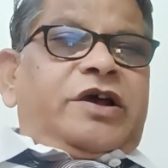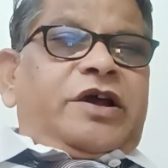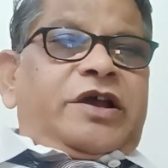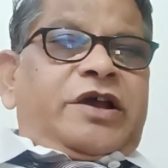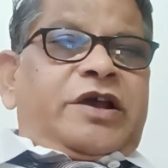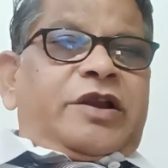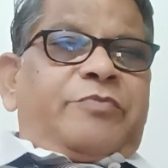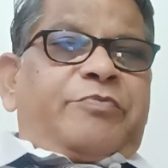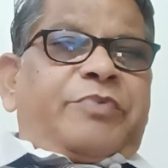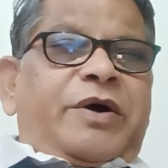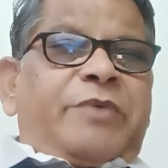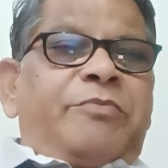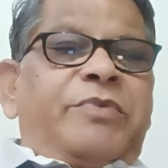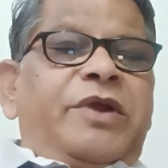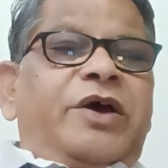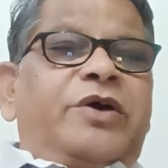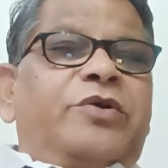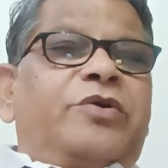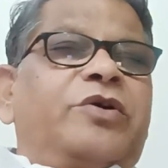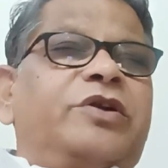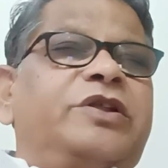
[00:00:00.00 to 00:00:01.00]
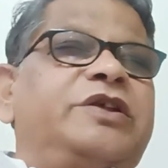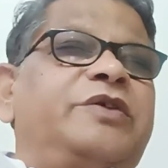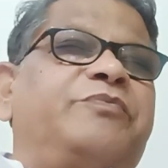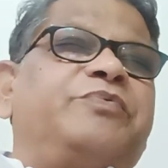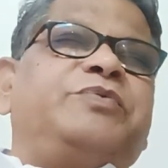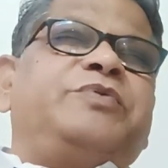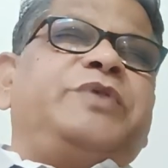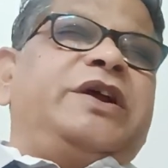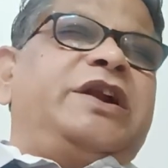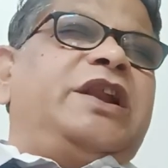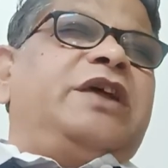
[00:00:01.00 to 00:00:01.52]
the
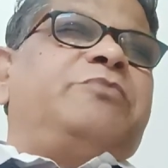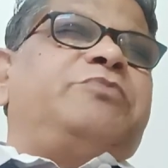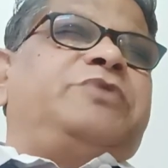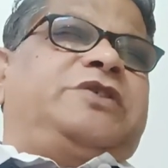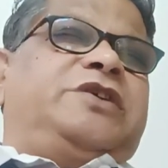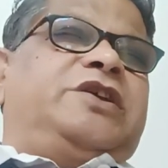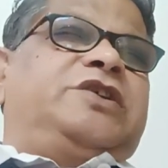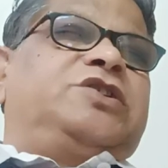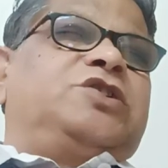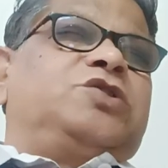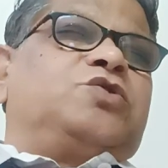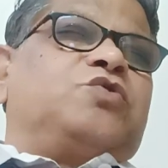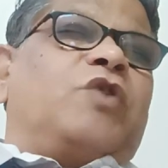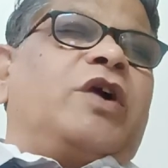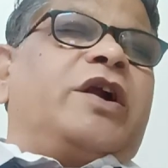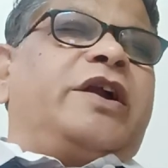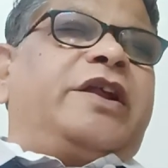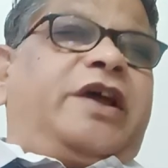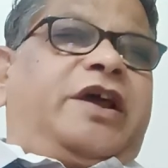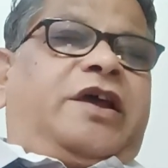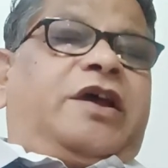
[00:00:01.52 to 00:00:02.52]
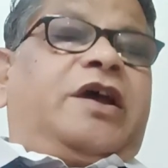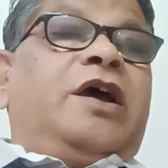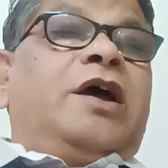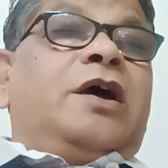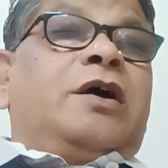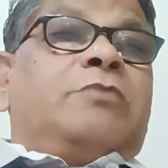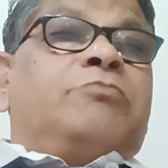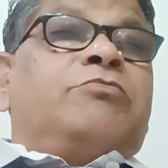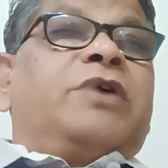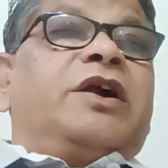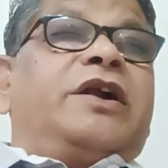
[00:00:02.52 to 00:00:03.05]
speed limit is 20,
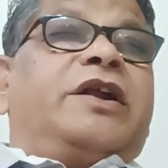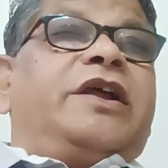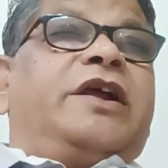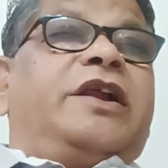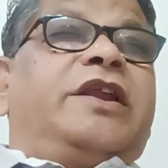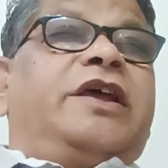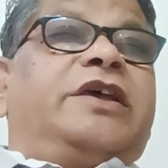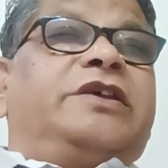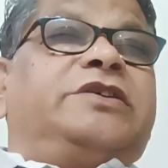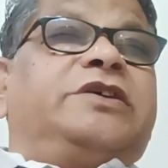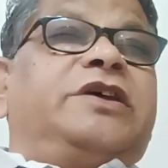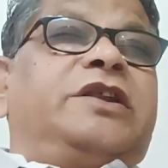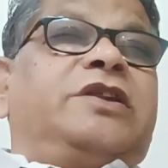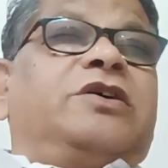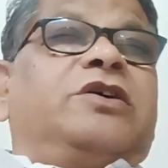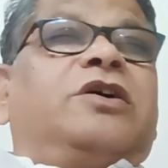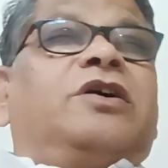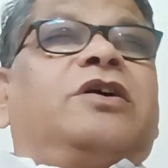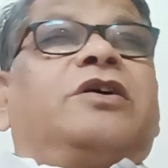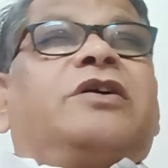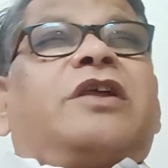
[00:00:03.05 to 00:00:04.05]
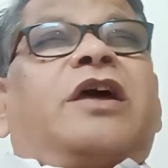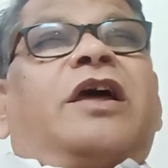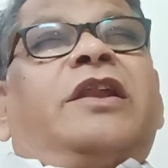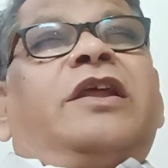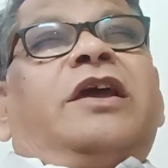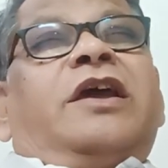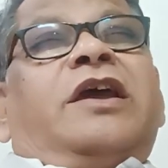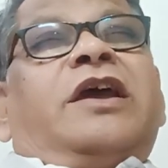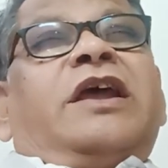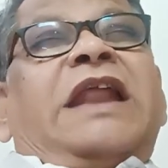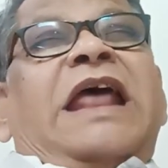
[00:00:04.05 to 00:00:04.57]
but it is in
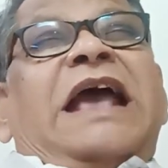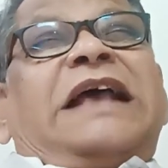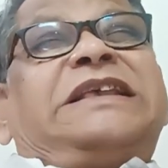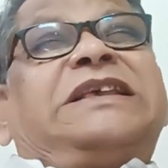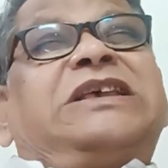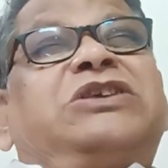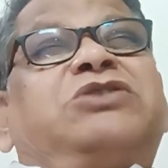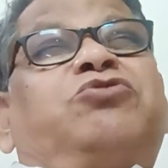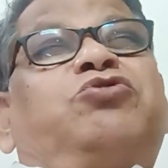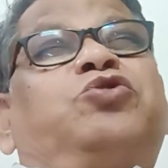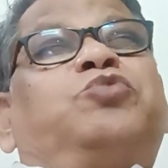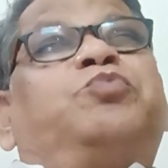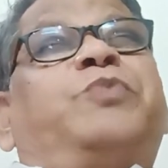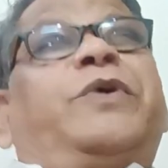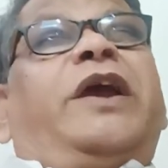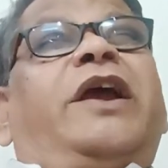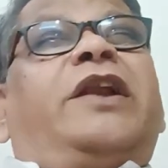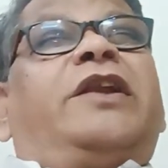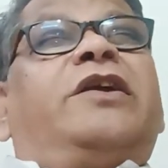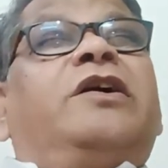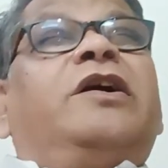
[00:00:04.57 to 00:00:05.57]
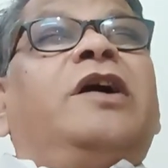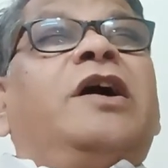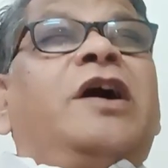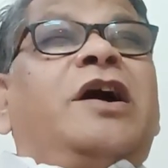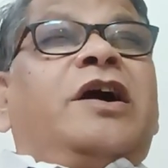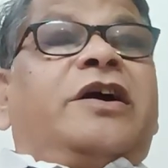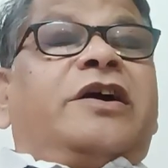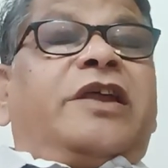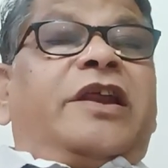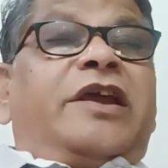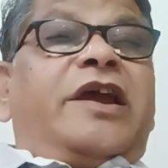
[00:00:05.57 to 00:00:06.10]
running in excessive speed,
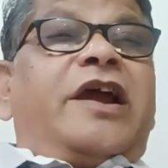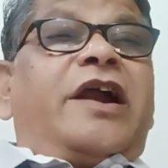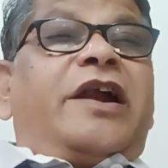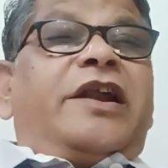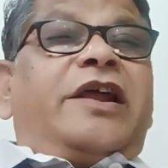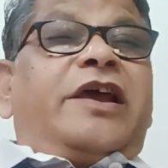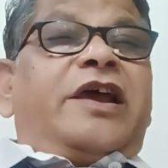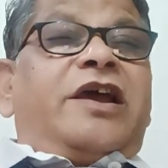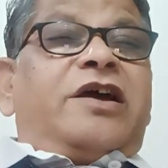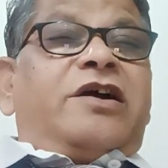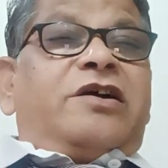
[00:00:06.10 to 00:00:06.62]
creating